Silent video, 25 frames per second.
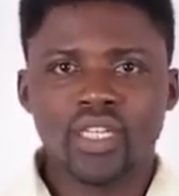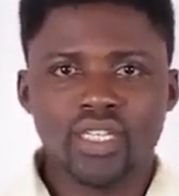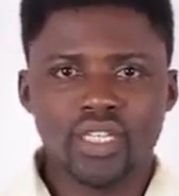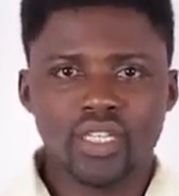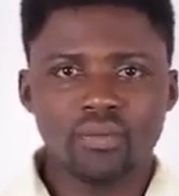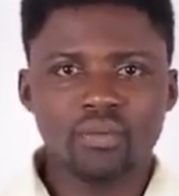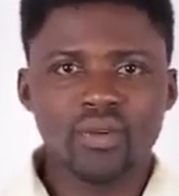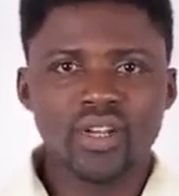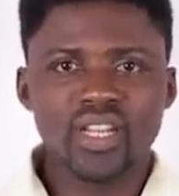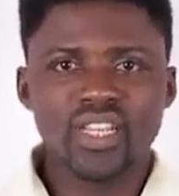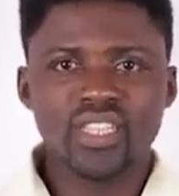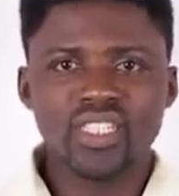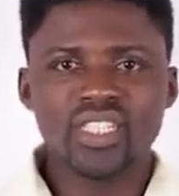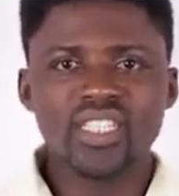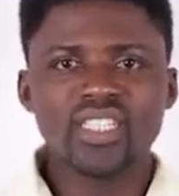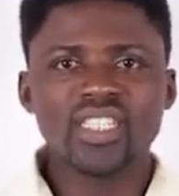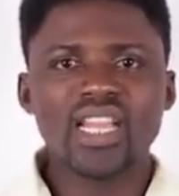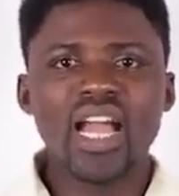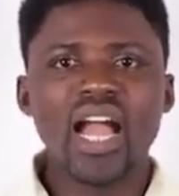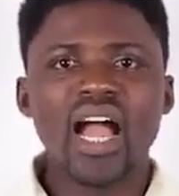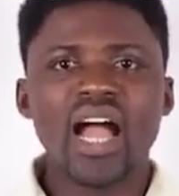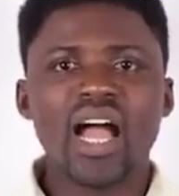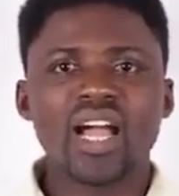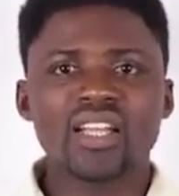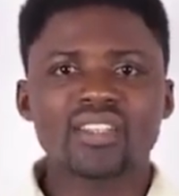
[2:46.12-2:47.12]
The balance sheet
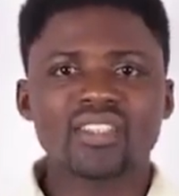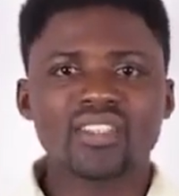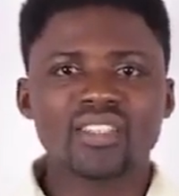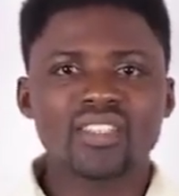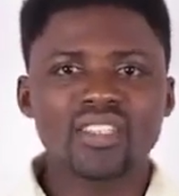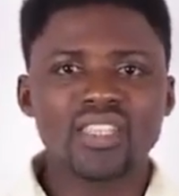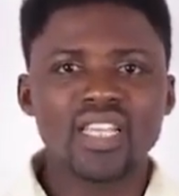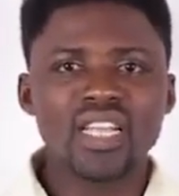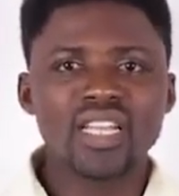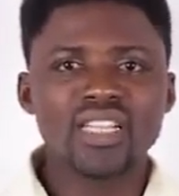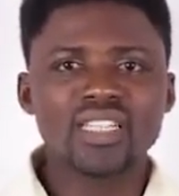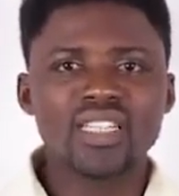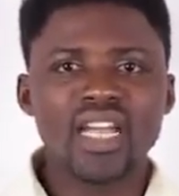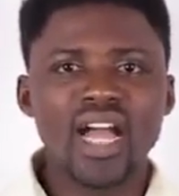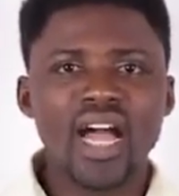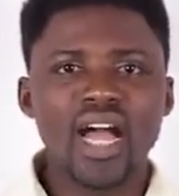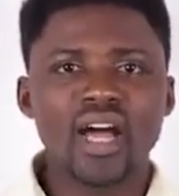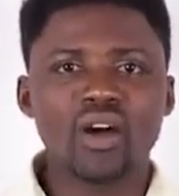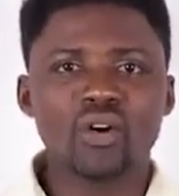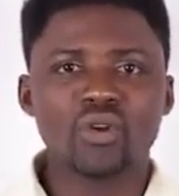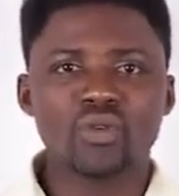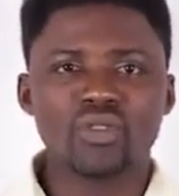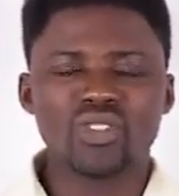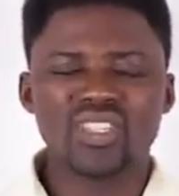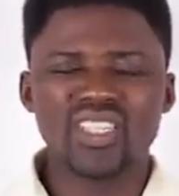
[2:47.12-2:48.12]
are set
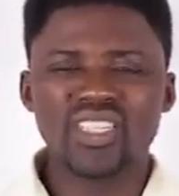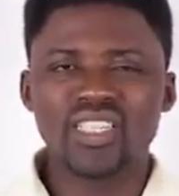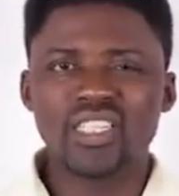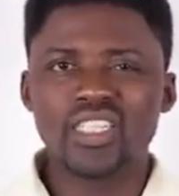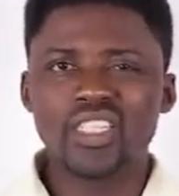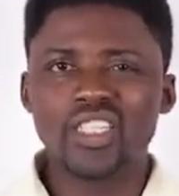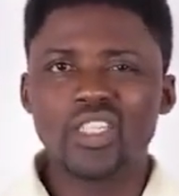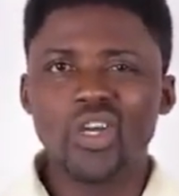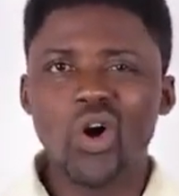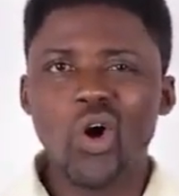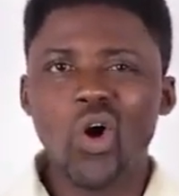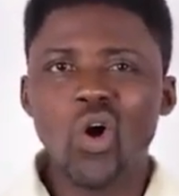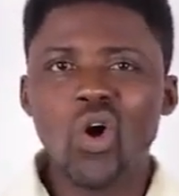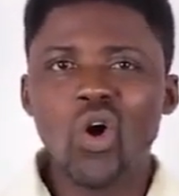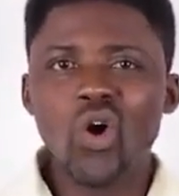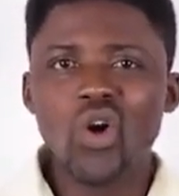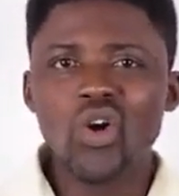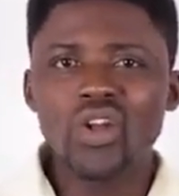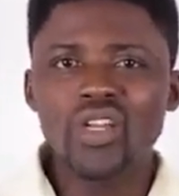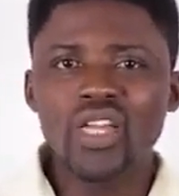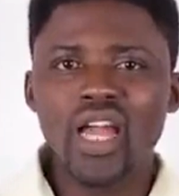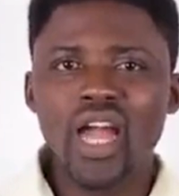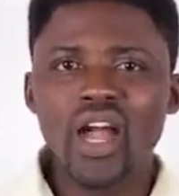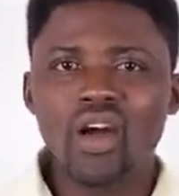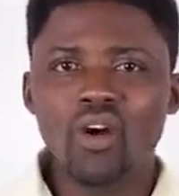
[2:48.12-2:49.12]
out in
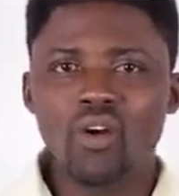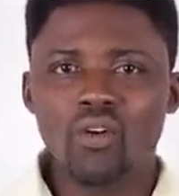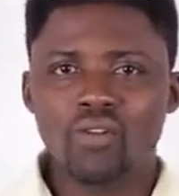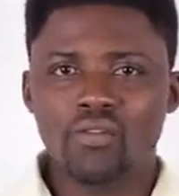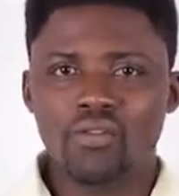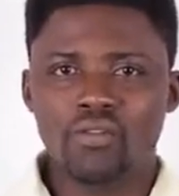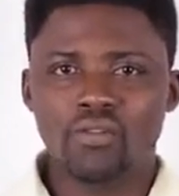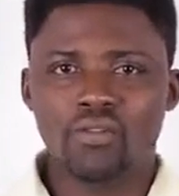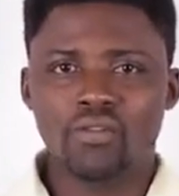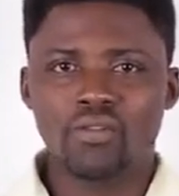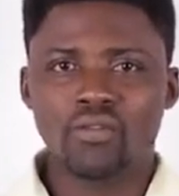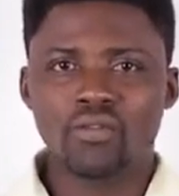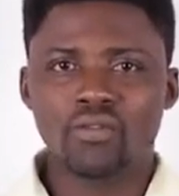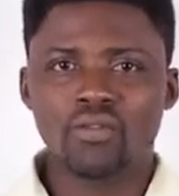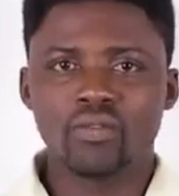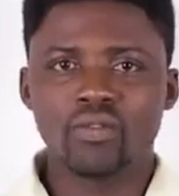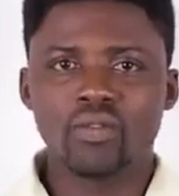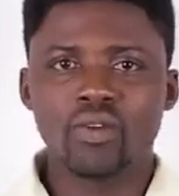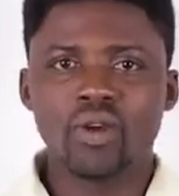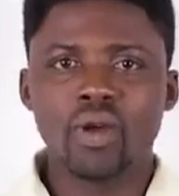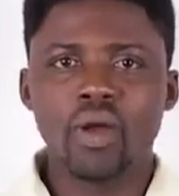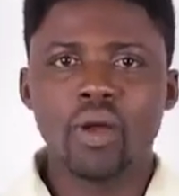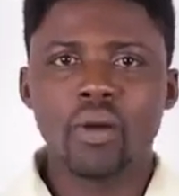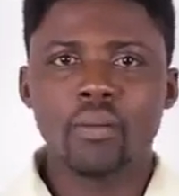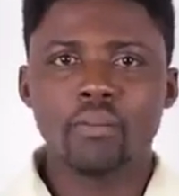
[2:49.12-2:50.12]
order of
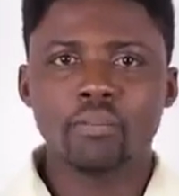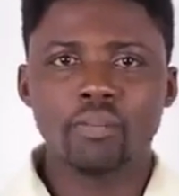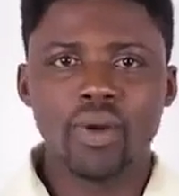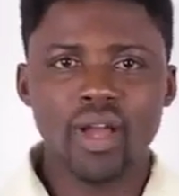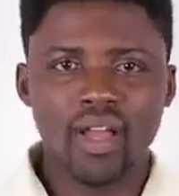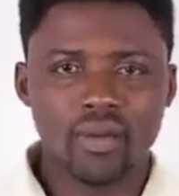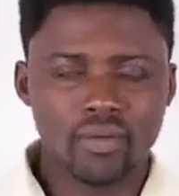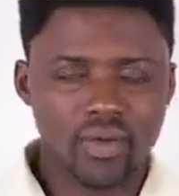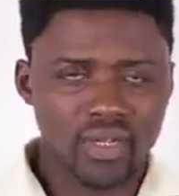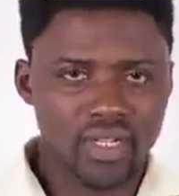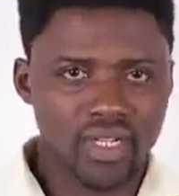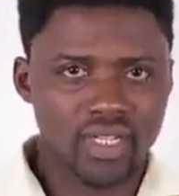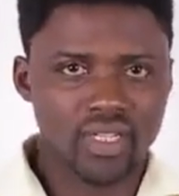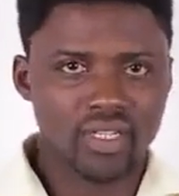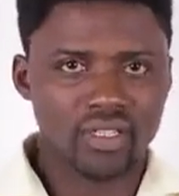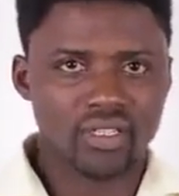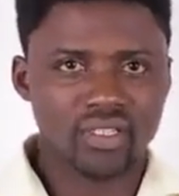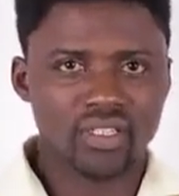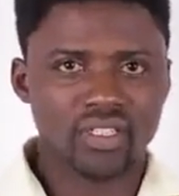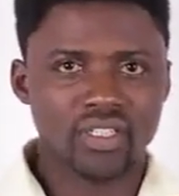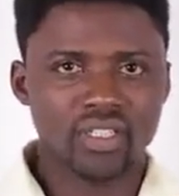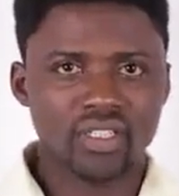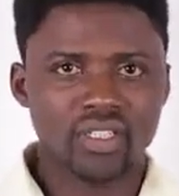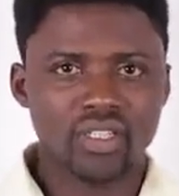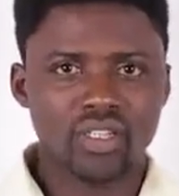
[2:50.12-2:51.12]
permanence
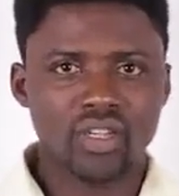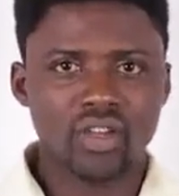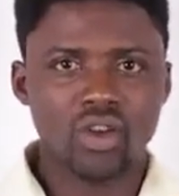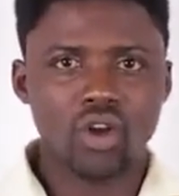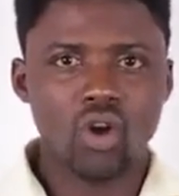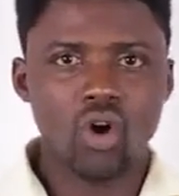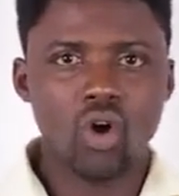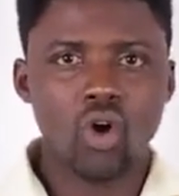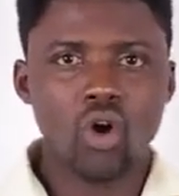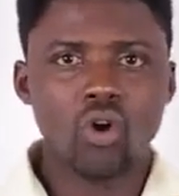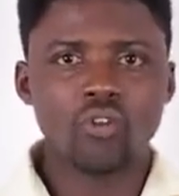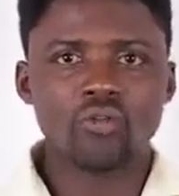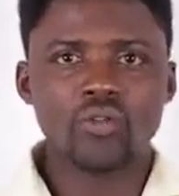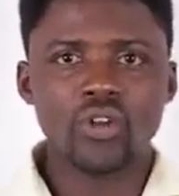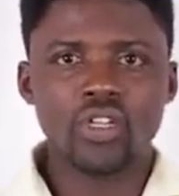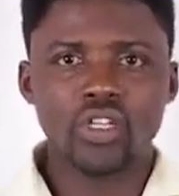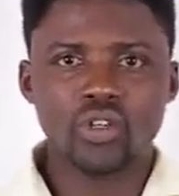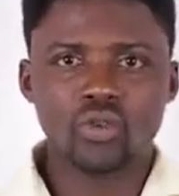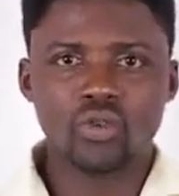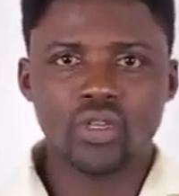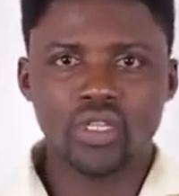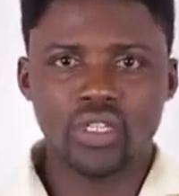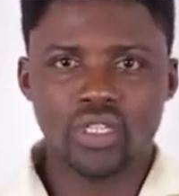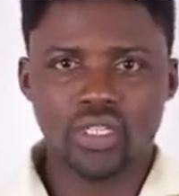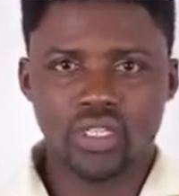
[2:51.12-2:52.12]
of
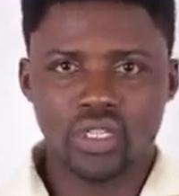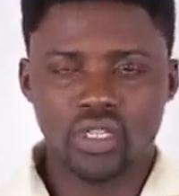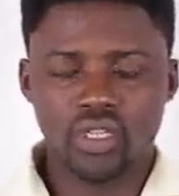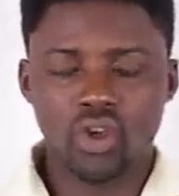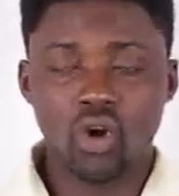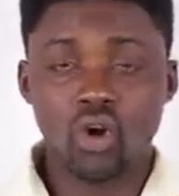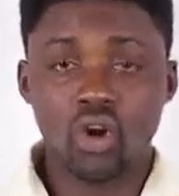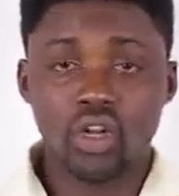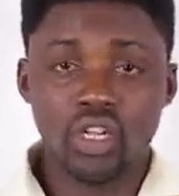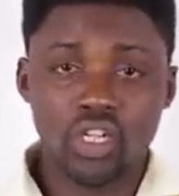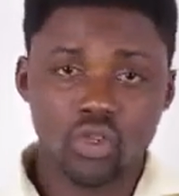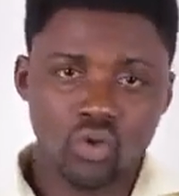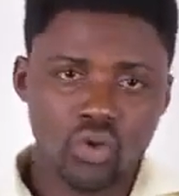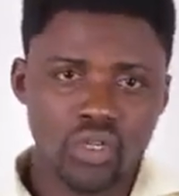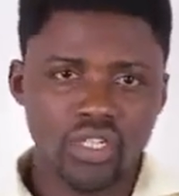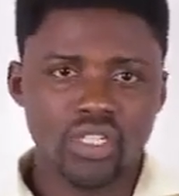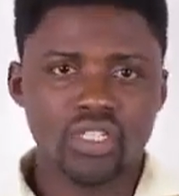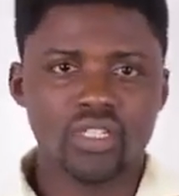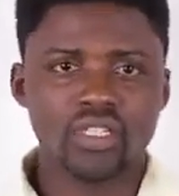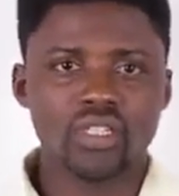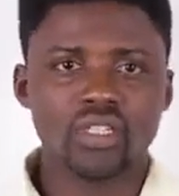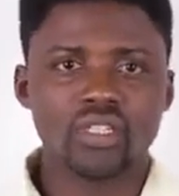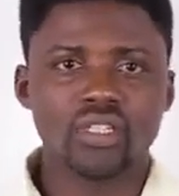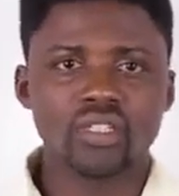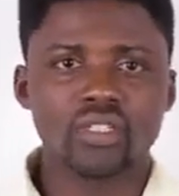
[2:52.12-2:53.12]

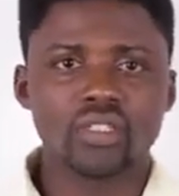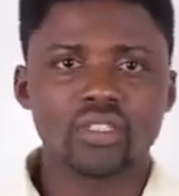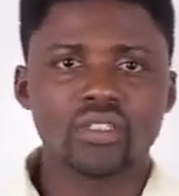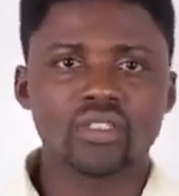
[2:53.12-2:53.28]
liquidity.